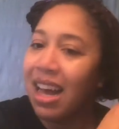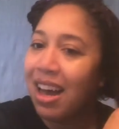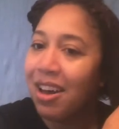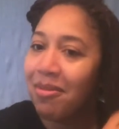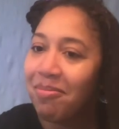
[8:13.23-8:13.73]

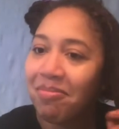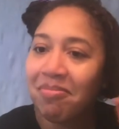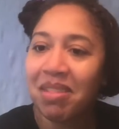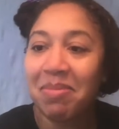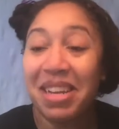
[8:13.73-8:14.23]

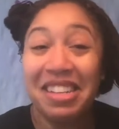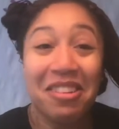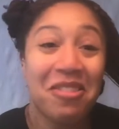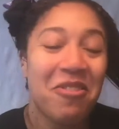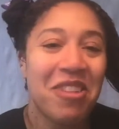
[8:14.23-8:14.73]
It may
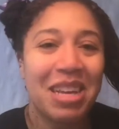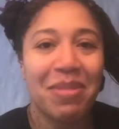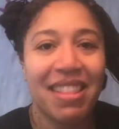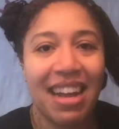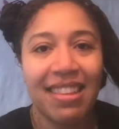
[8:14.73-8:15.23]
sound corny,
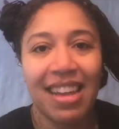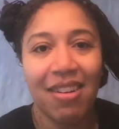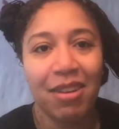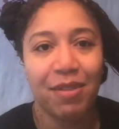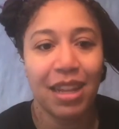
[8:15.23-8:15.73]
but that's
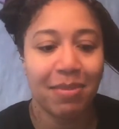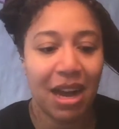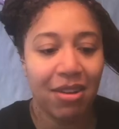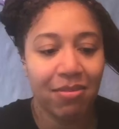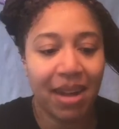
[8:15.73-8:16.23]
how I feel
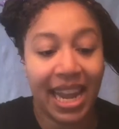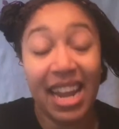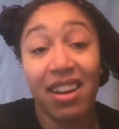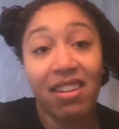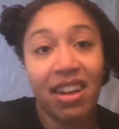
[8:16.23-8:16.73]
about my
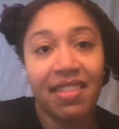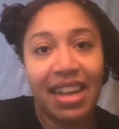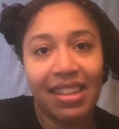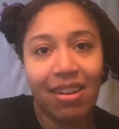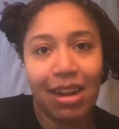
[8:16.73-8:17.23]
hair, and
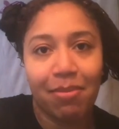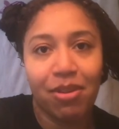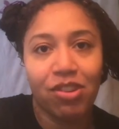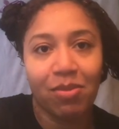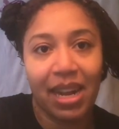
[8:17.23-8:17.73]
that's how I
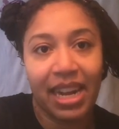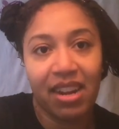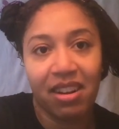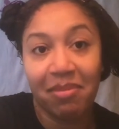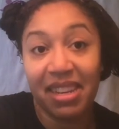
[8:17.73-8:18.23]
approach my
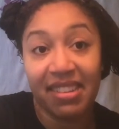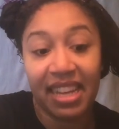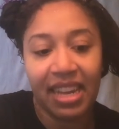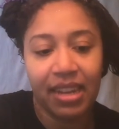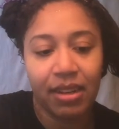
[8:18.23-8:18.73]
hair and my
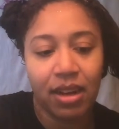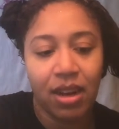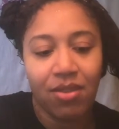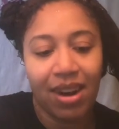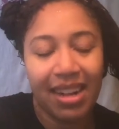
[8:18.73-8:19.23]
skin,
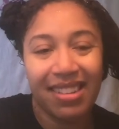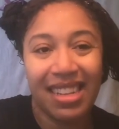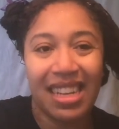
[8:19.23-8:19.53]
right?